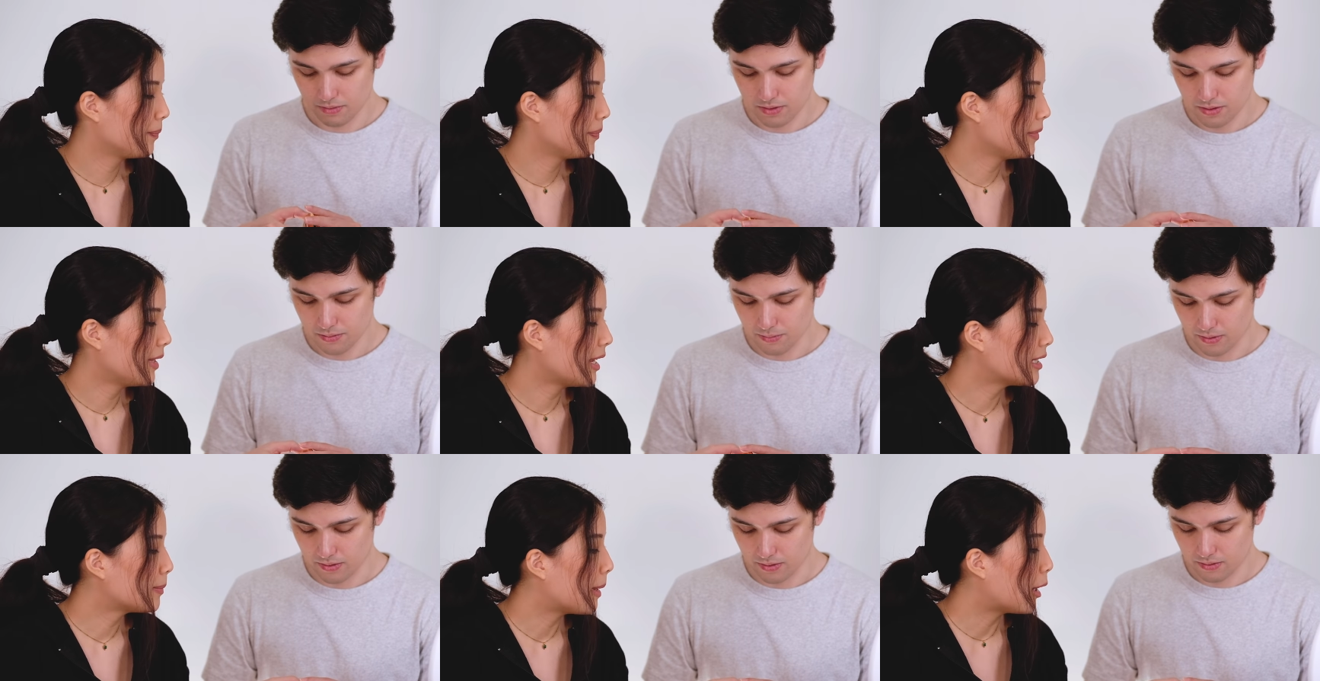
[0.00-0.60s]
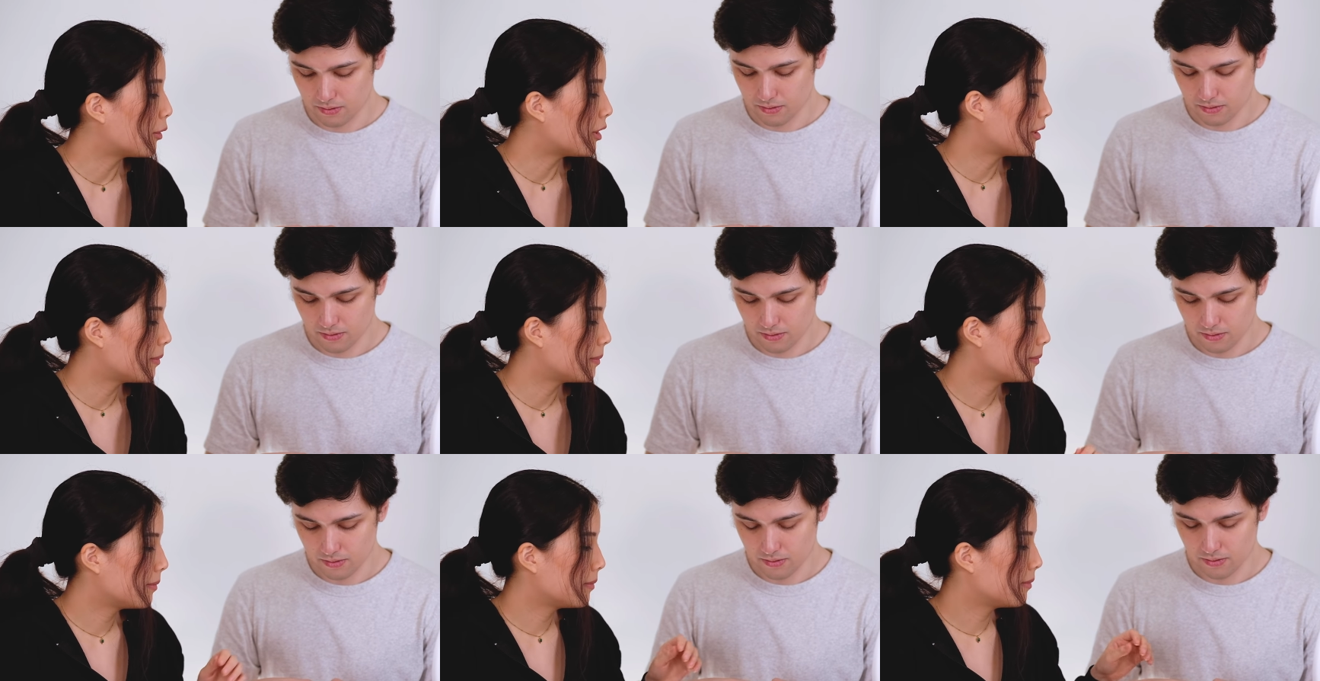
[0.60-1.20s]
Speaker 1: What's this That's one? powder.
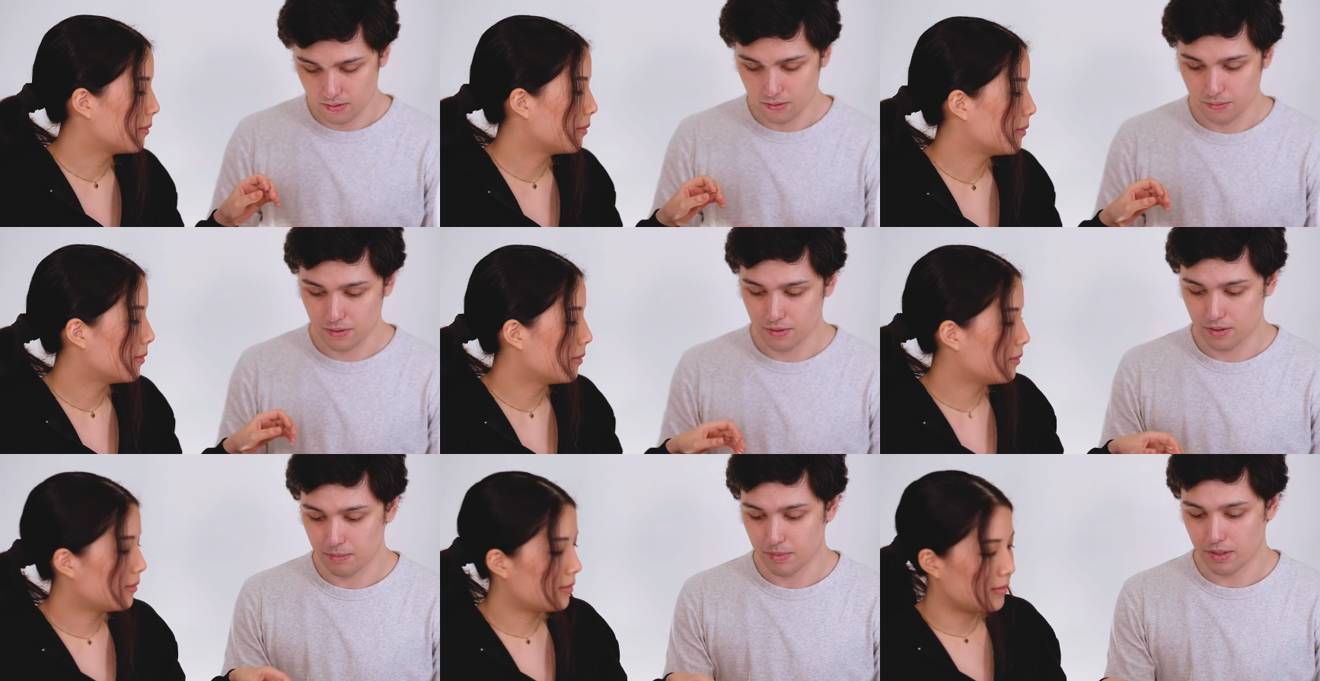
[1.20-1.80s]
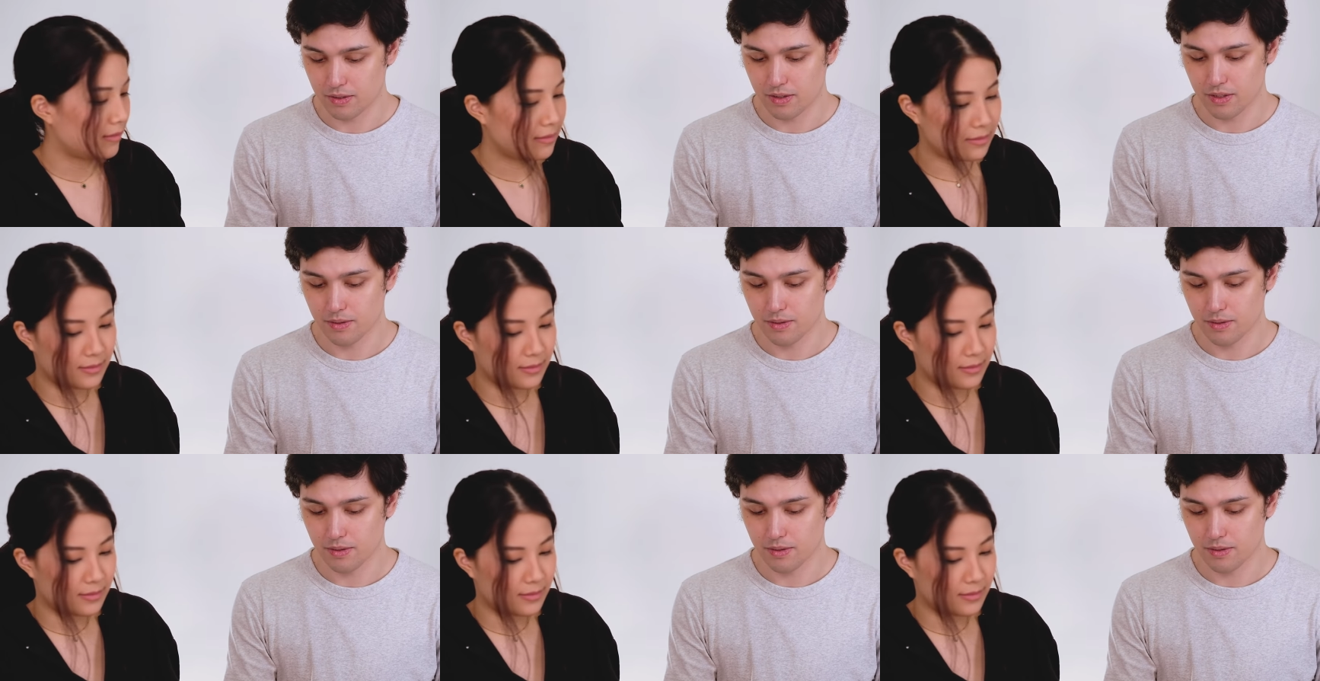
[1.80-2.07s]
Oh, we don't need powder